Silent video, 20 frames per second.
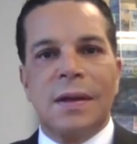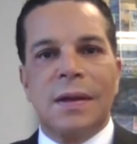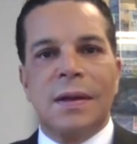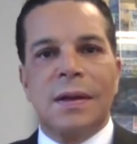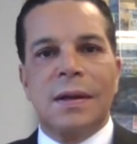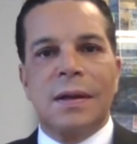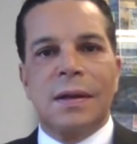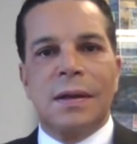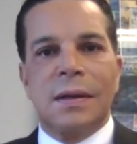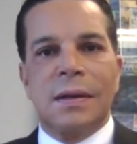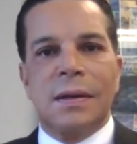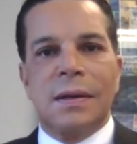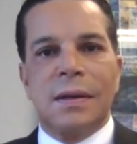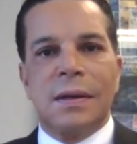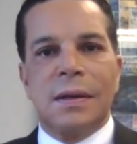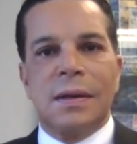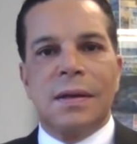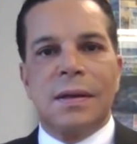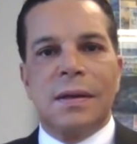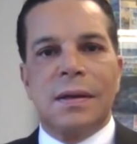
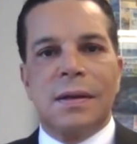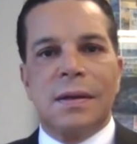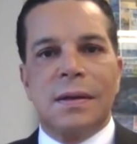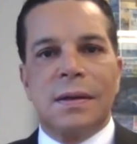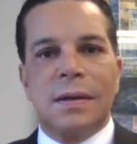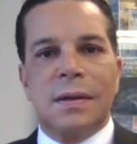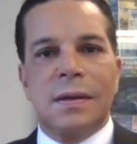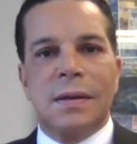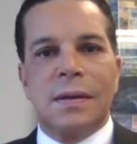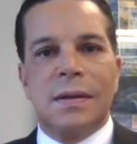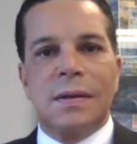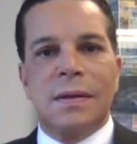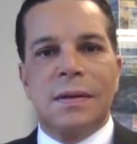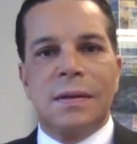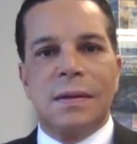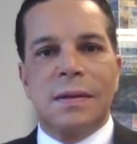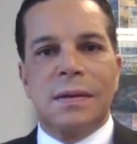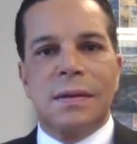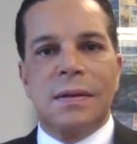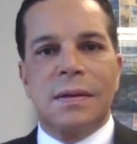
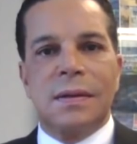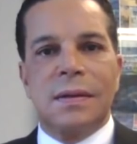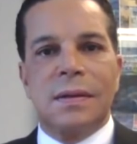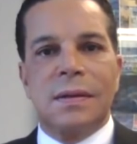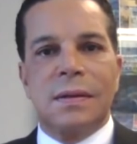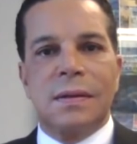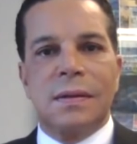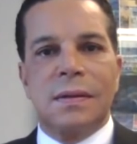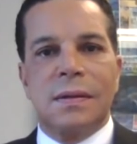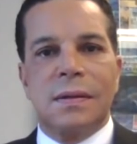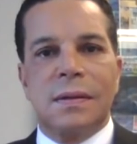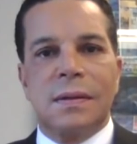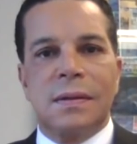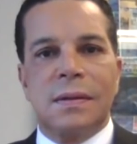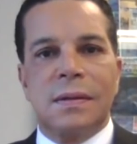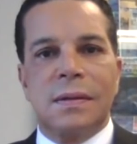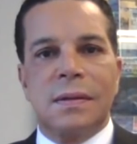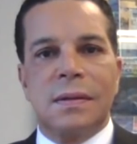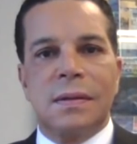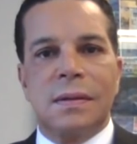
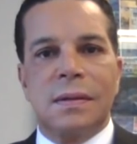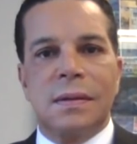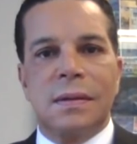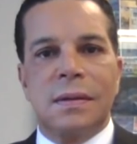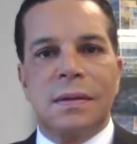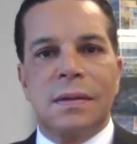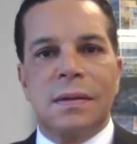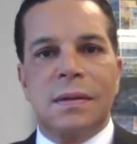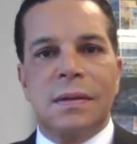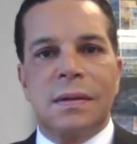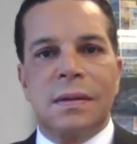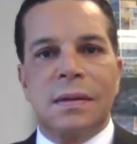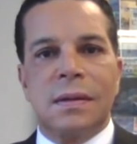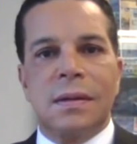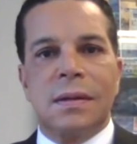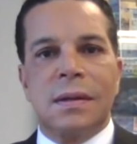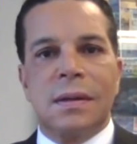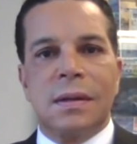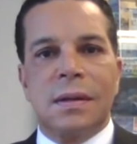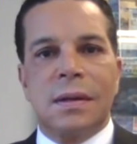
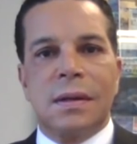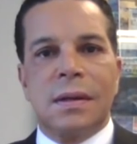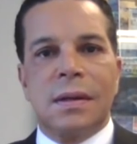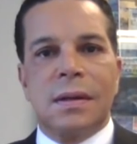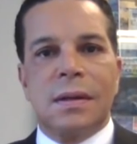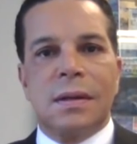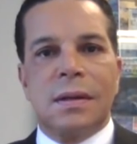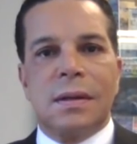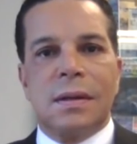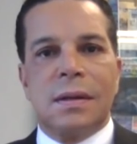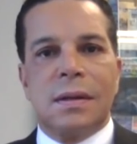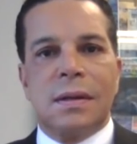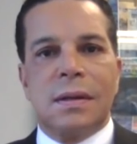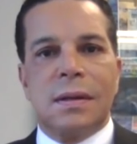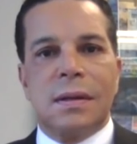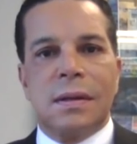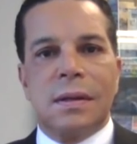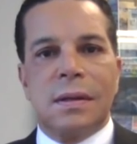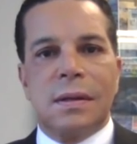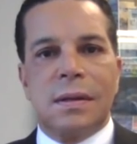
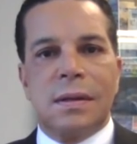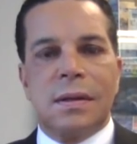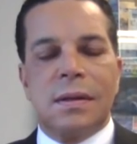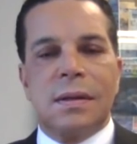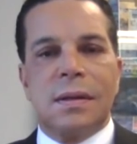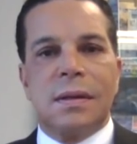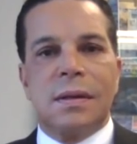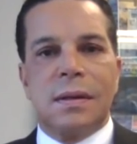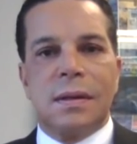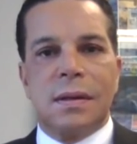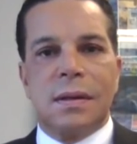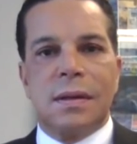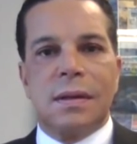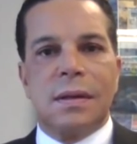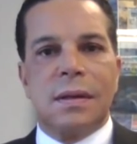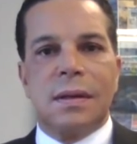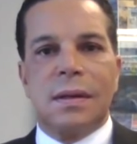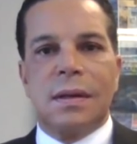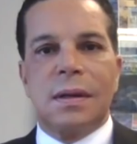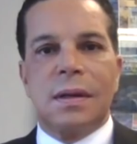
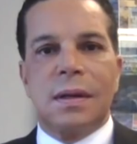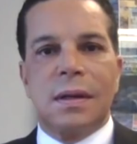(not speaking)